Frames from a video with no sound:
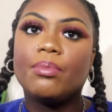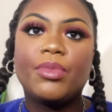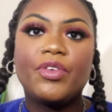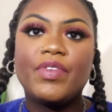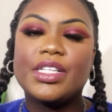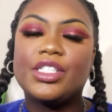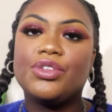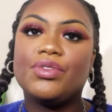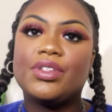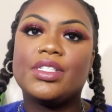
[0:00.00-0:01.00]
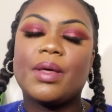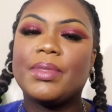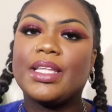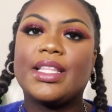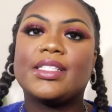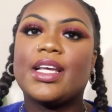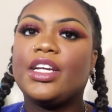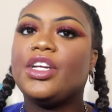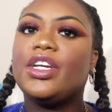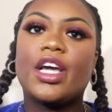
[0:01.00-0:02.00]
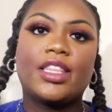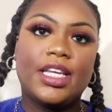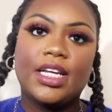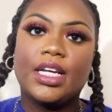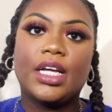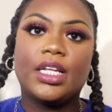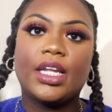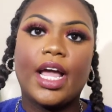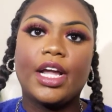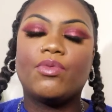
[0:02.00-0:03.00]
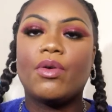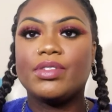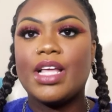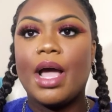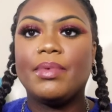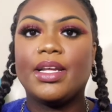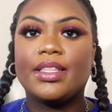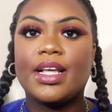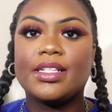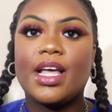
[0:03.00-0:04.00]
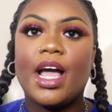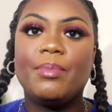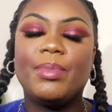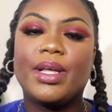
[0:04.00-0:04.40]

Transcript: movies do something that's like nothing like what was happening in that time,